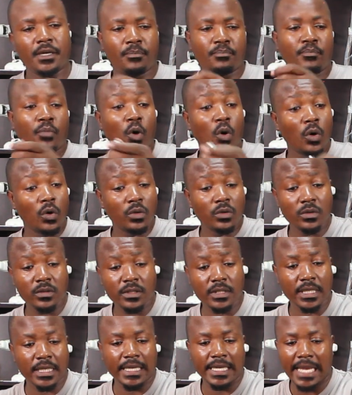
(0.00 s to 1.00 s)

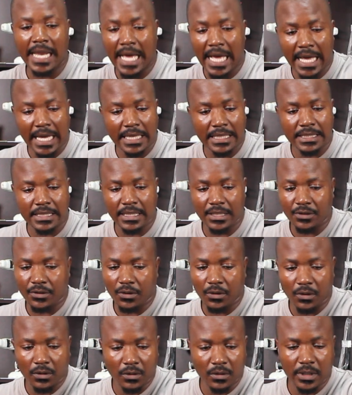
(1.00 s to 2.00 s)
bolts and nuts and
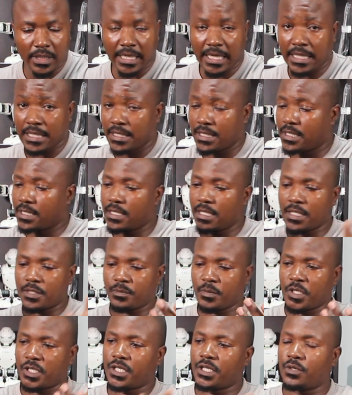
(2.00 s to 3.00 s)
all that,
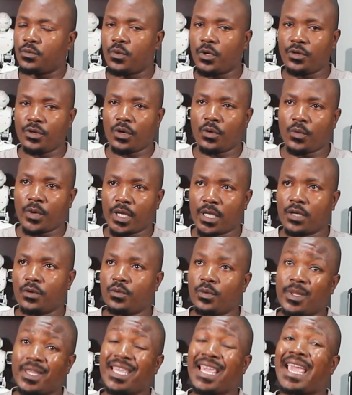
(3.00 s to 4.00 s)
especially when you're working
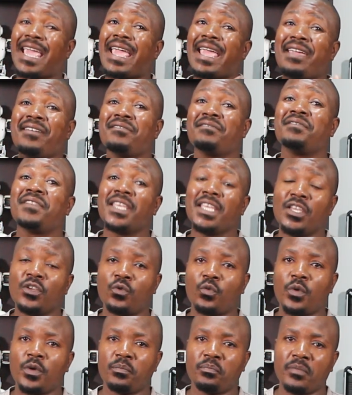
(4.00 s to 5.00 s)
with heavy
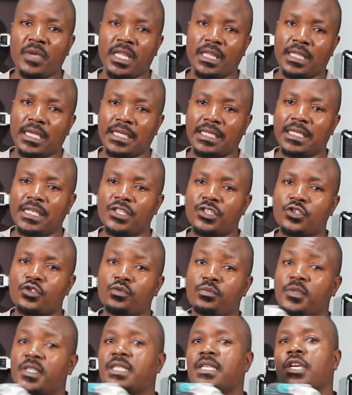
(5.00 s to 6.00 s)
equipment that needs to
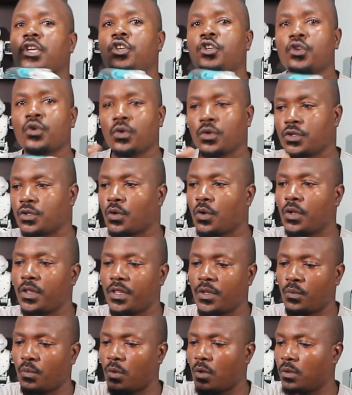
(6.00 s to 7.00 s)
be secured on
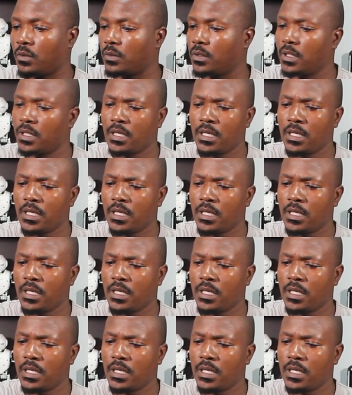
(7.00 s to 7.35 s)
the wall.